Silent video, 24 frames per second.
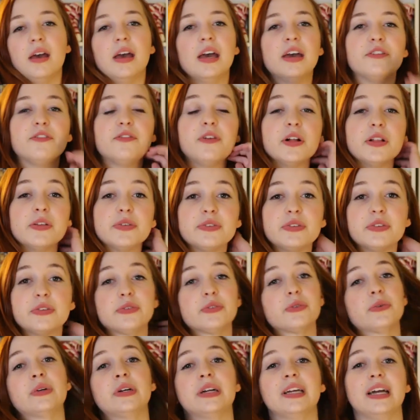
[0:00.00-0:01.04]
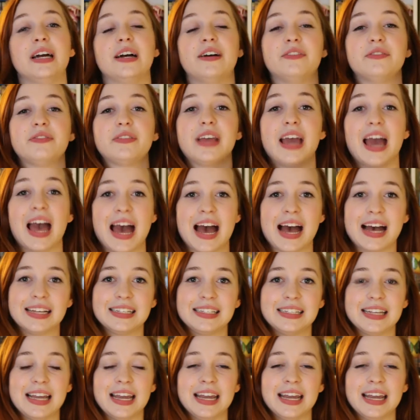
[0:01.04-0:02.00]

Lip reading: It follows the story of Cass,